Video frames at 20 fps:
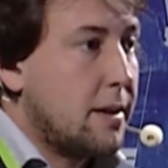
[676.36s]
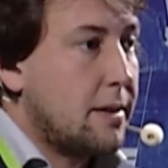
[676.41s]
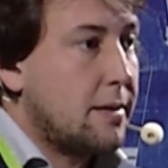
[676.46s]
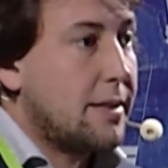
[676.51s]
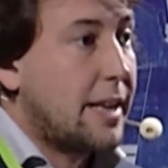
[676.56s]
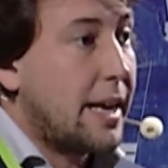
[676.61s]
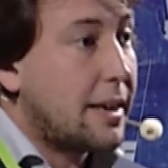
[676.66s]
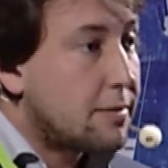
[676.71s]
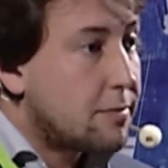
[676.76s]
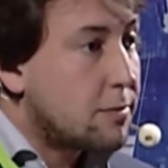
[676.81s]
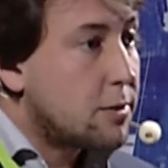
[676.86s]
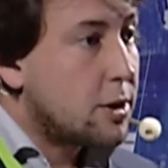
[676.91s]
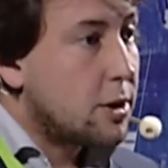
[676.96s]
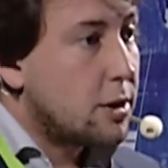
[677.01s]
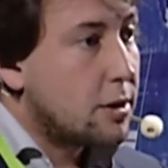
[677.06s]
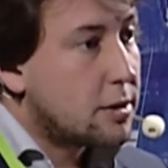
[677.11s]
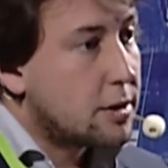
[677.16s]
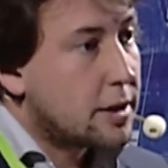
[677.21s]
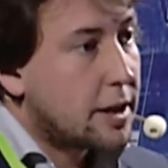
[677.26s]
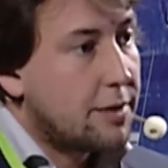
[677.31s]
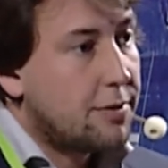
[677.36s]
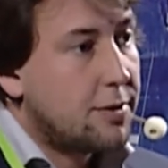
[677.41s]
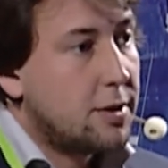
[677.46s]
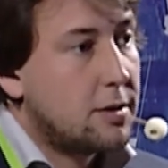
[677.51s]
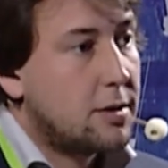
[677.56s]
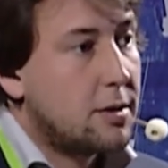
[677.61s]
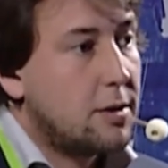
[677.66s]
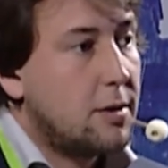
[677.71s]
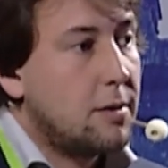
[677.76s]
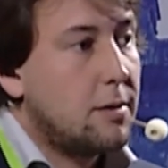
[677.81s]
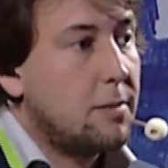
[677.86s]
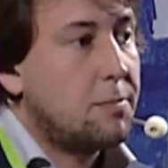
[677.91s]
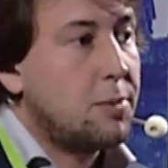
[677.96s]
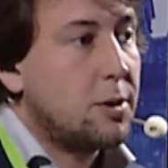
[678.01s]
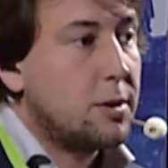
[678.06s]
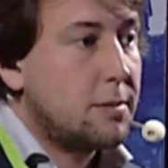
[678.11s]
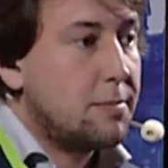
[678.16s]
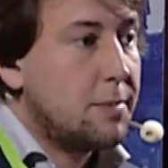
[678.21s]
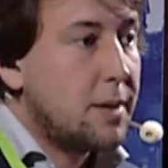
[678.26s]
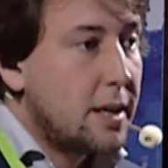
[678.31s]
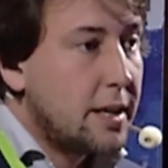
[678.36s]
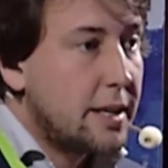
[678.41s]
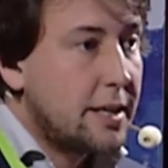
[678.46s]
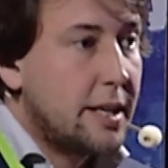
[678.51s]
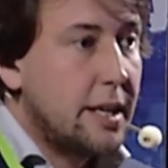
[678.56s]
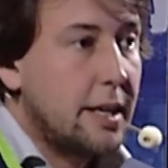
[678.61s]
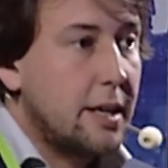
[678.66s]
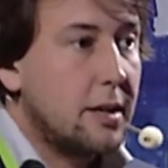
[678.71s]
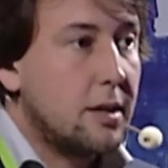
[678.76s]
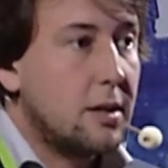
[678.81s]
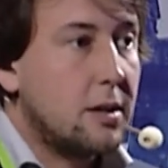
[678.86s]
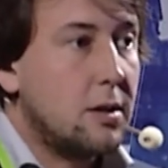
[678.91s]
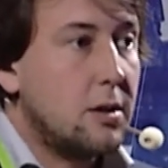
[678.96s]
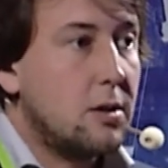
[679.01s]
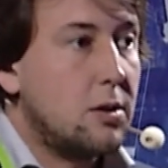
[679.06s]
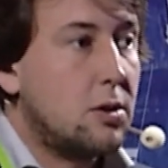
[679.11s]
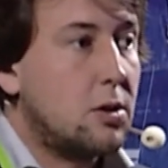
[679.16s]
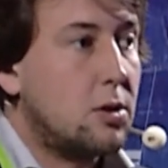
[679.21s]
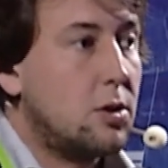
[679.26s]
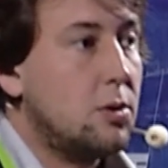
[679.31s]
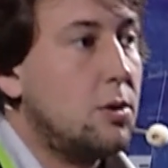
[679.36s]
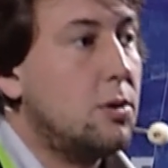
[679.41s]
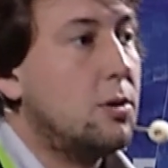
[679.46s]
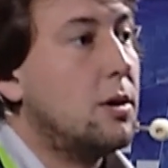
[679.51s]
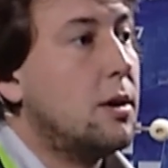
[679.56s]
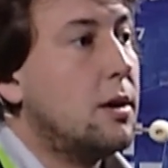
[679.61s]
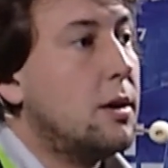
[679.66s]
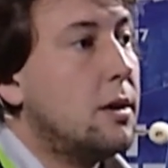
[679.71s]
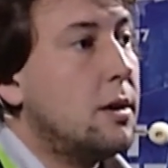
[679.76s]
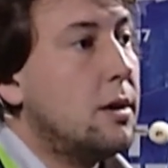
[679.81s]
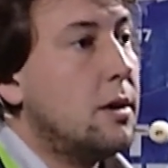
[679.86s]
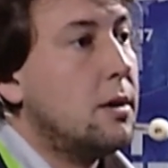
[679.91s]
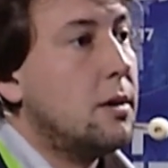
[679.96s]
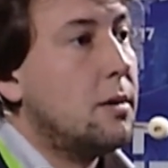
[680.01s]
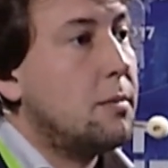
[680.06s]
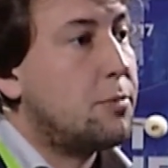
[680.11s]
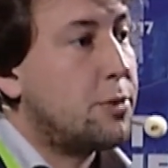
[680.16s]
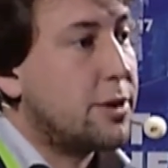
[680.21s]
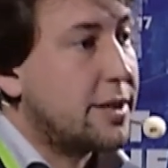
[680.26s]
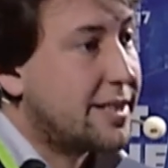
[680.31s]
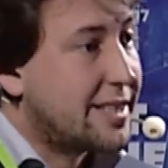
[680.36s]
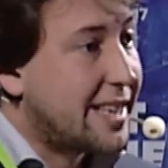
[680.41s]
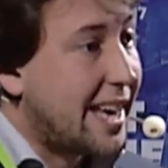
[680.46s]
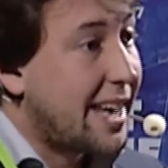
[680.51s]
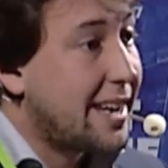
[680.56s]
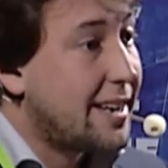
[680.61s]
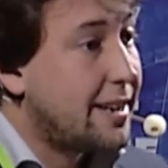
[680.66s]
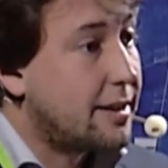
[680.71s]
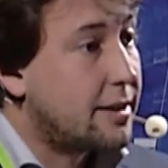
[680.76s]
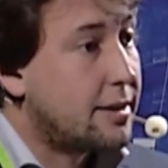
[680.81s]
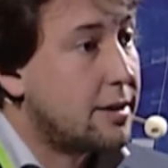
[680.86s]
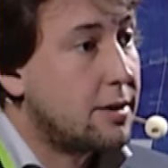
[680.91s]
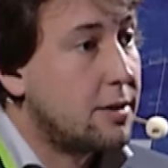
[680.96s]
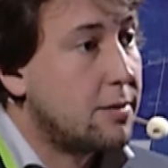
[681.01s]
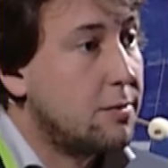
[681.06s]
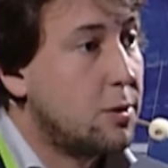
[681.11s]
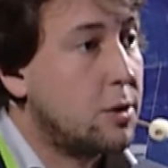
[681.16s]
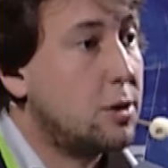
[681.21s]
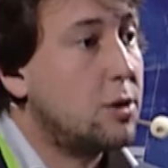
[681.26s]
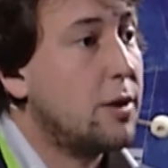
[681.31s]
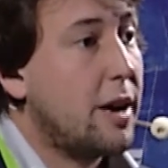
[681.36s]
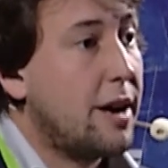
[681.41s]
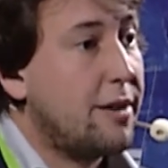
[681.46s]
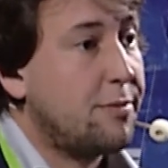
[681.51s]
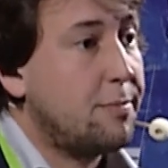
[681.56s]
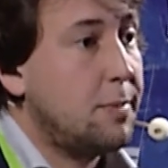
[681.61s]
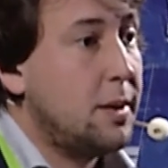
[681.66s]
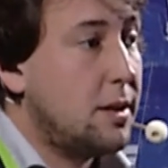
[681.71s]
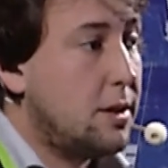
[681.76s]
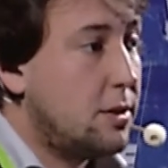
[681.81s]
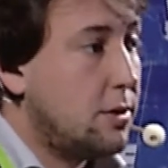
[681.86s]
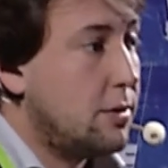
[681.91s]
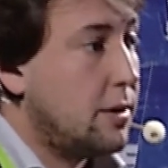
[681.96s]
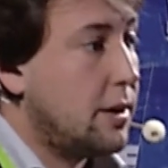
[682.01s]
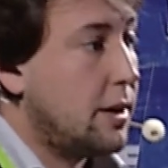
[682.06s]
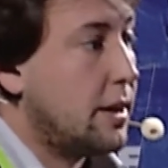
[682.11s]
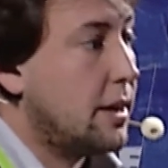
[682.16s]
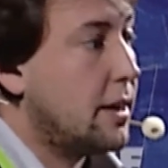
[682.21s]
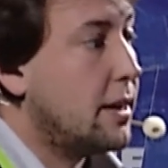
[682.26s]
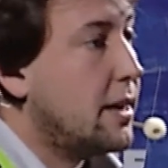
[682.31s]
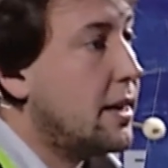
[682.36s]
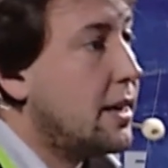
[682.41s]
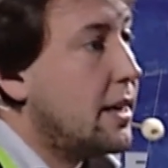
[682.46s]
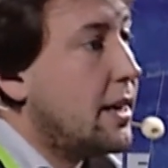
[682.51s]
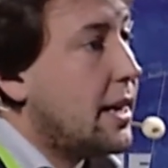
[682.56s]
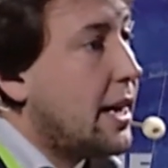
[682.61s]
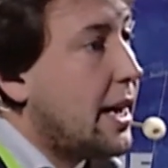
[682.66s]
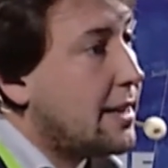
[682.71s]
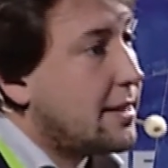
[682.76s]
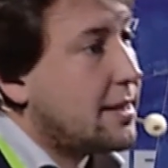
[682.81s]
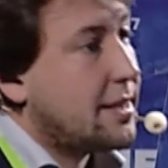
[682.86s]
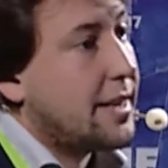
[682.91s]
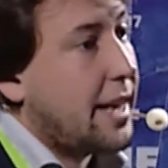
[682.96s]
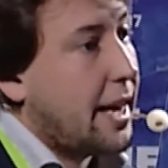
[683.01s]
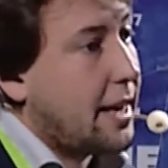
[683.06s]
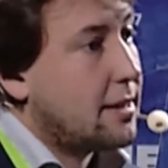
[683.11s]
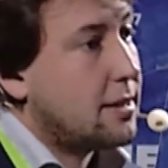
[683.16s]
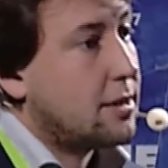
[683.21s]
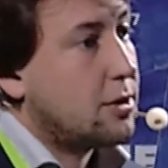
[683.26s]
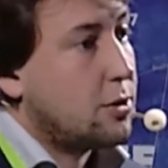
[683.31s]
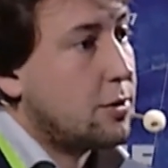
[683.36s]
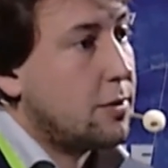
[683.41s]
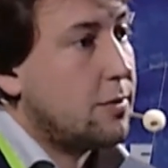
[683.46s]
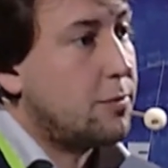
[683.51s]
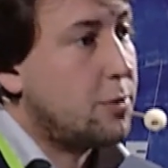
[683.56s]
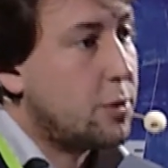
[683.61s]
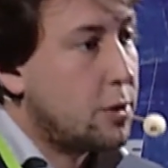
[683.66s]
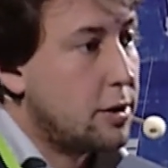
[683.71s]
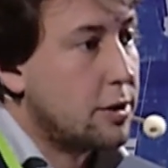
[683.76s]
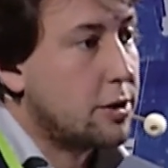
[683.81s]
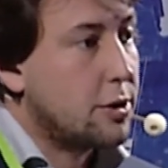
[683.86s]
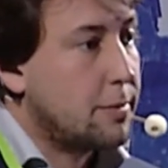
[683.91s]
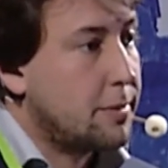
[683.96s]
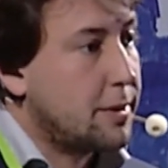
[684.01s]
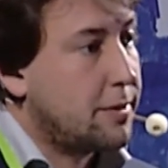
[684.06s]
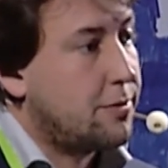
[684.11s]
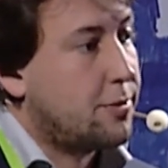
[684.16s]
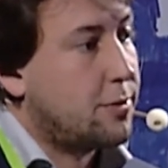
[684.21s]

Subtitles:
That would also give you the possibility to present what you have been doing at the next World Urban